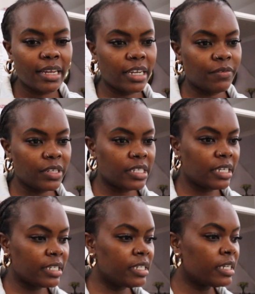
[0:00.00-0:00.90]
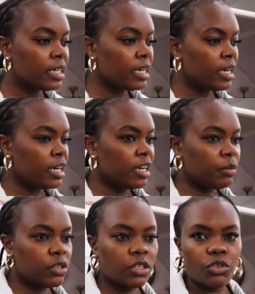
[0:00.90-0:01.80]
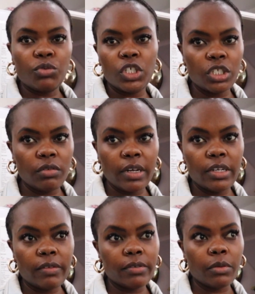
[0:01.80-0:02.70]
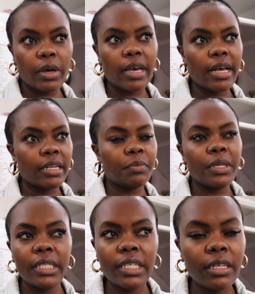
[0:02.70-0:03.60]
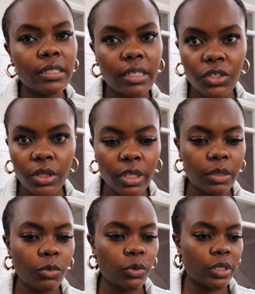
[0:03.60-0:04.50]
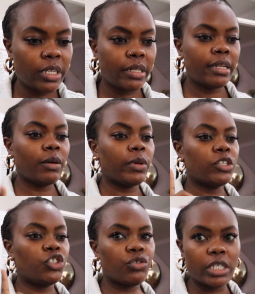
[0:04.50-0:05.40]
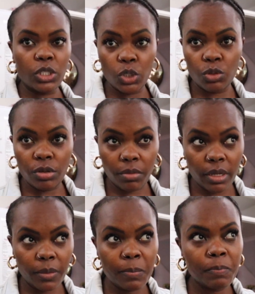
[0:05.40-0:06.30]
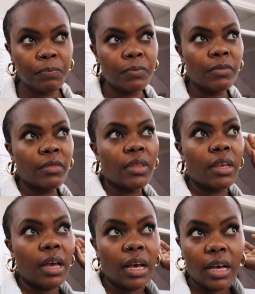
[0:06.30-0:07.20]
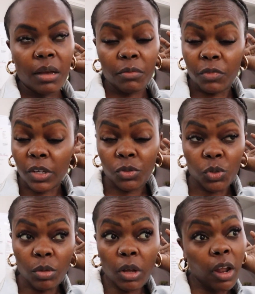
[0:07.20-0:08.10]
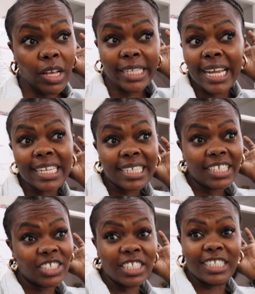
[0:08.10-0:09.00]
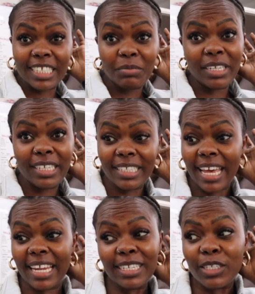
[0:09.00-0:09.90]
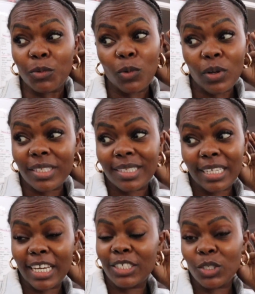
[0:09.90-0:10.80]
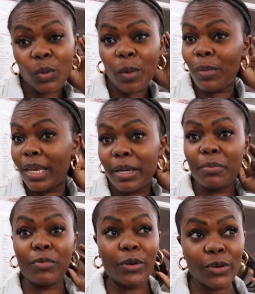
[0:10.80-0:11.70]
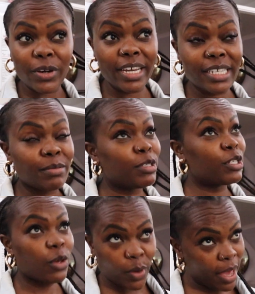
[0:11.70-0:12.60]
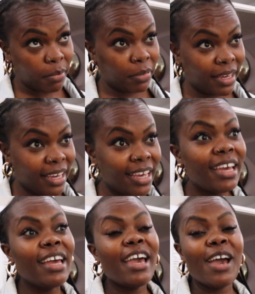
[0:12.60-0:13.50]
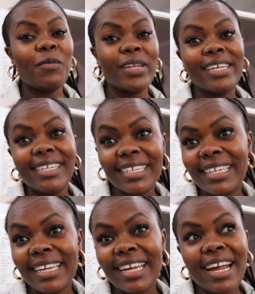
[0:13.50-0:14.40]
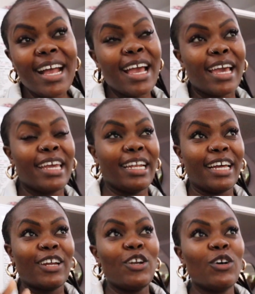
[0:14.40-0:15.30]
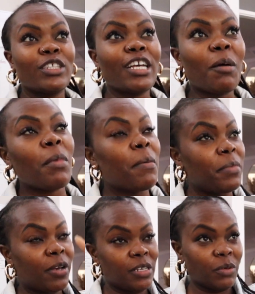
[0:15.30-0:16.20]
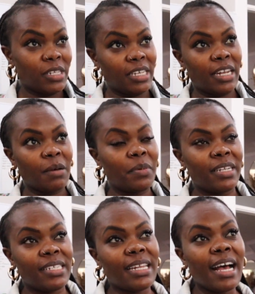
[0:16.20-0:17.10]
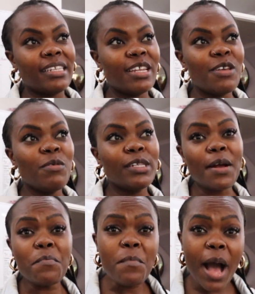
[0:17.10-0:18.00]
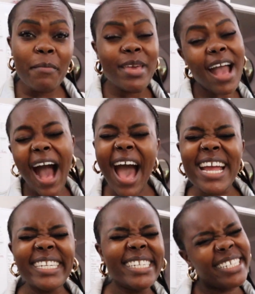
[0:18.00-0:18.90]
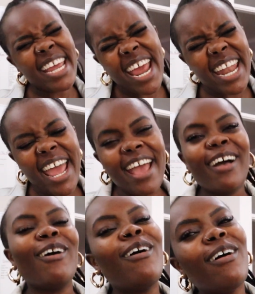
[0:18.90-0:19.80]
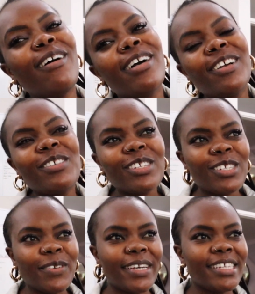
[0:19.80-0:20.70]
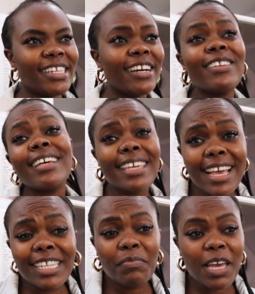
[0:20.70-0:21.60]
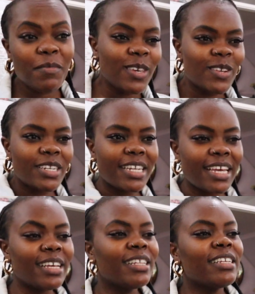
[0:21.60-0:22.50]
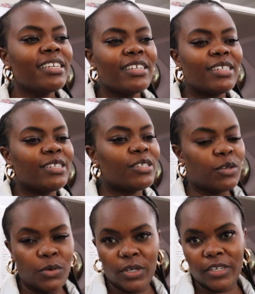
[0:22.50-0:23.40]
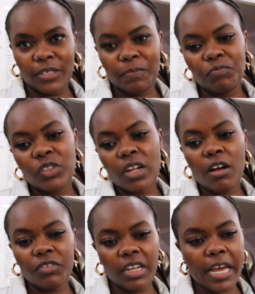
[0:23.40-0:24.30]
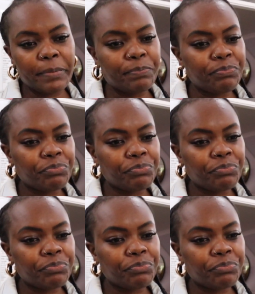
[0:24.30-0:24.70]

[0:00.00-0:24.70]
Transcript: I never did because I was rushing around everywhere. I had a PT session this morning and I went straight to swimming um, for Ezra swim class and he's actually dipped his head in the water today so we're making progress. I'm so happy and when he did it he like looked up at me because I was sitting up in the stands and he was like mommy I did it. Oh it was the sweetest thing. I was like yes baby you did it. So good. Then after that